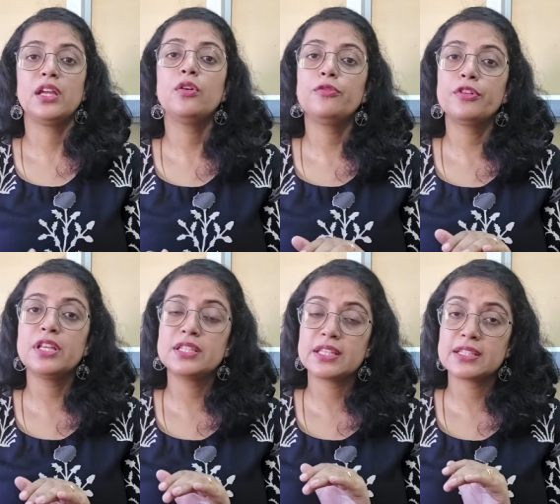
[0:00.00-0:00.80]
Egophony
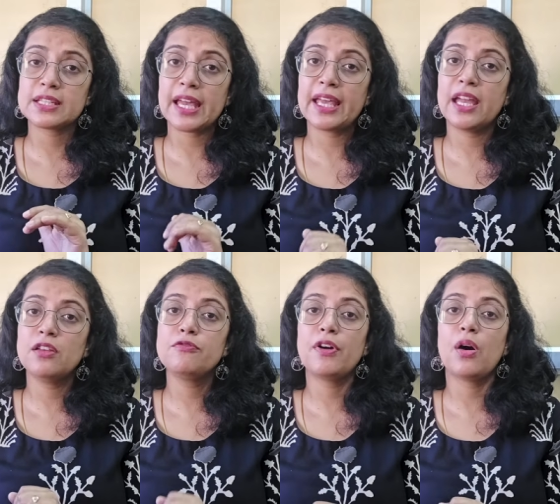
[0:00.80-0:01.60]
is
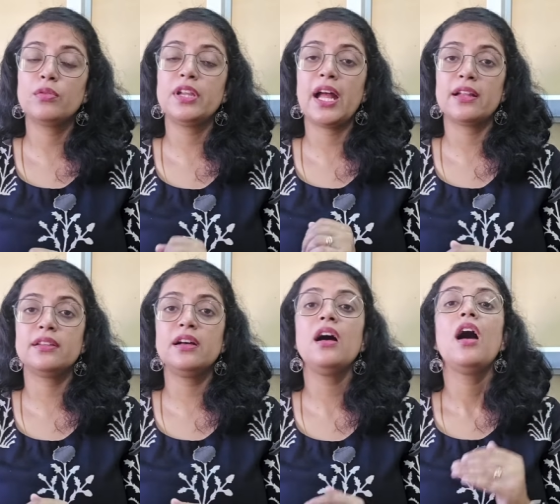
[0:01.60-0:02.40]
again found at
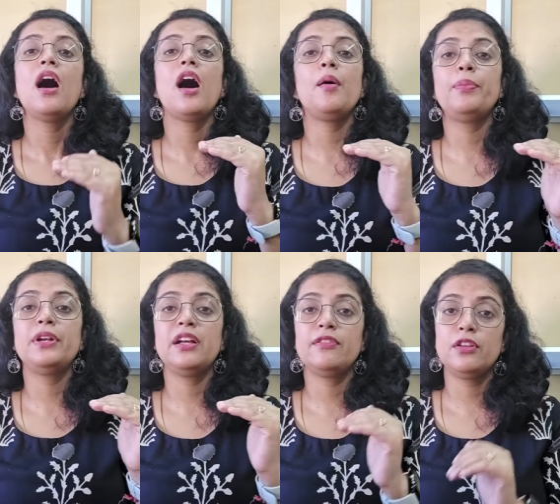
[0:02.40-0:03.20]
the upper
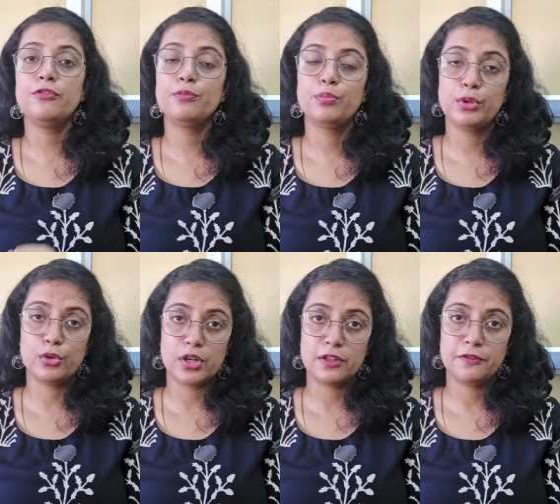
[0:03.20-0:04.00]
level of
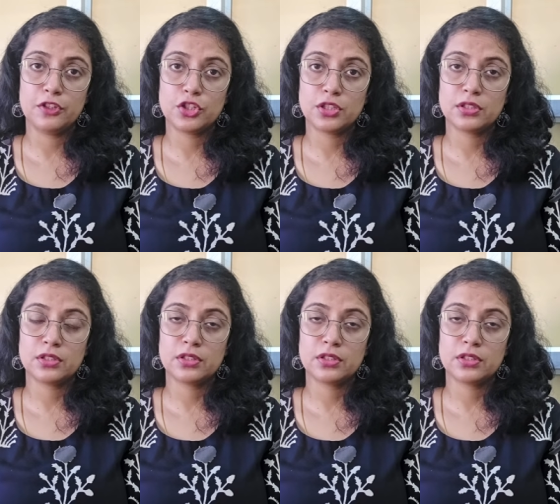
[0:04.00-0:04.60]
pleural effusion.